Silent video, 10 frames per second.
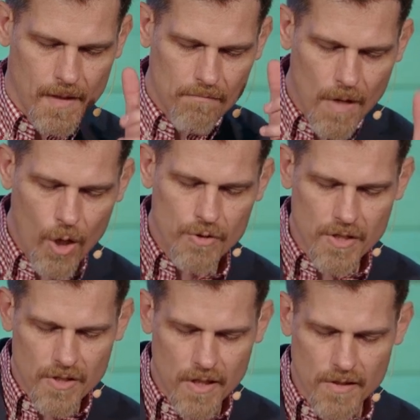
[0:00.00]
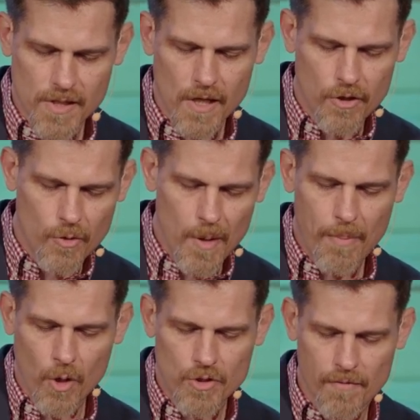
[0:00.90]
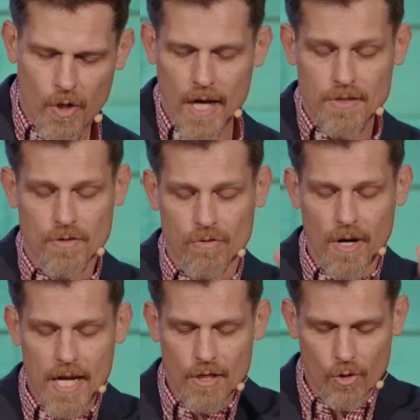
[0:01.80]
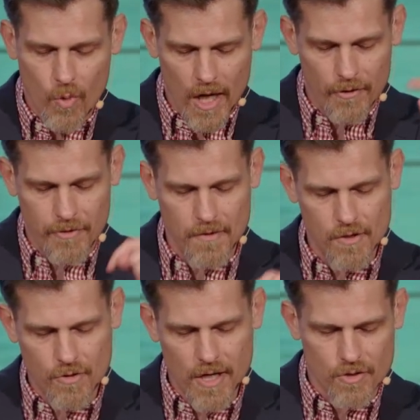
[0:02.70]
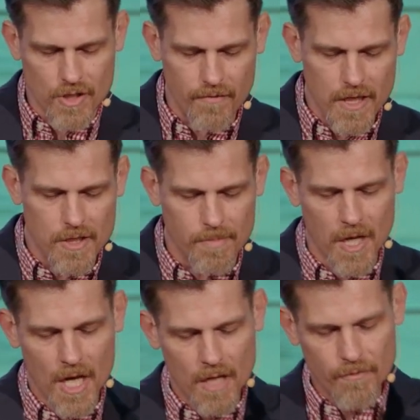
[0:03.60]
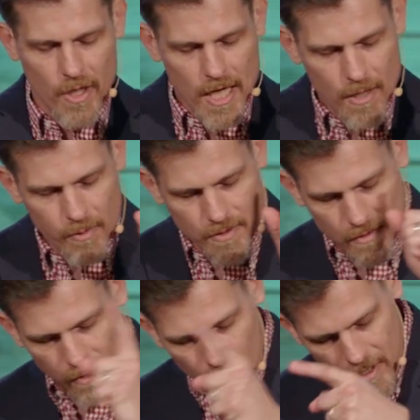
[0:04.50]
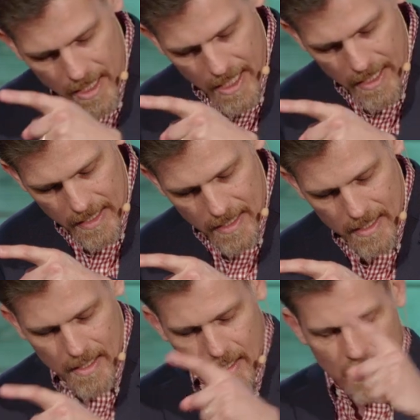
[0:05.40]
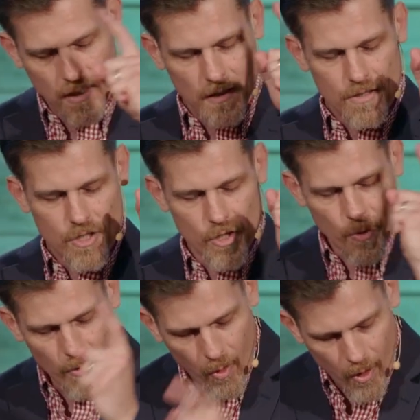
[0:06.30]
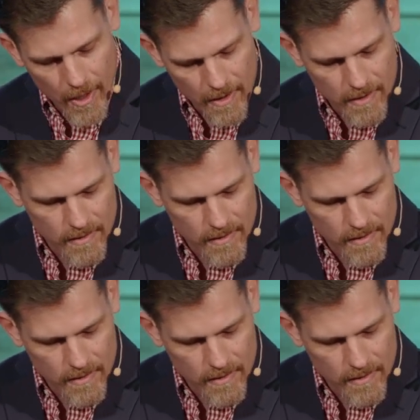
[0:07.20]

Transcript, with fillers: Moses considered the reproach of Christ greater wealth than the treasures of Egypt, for he was looking to the reward.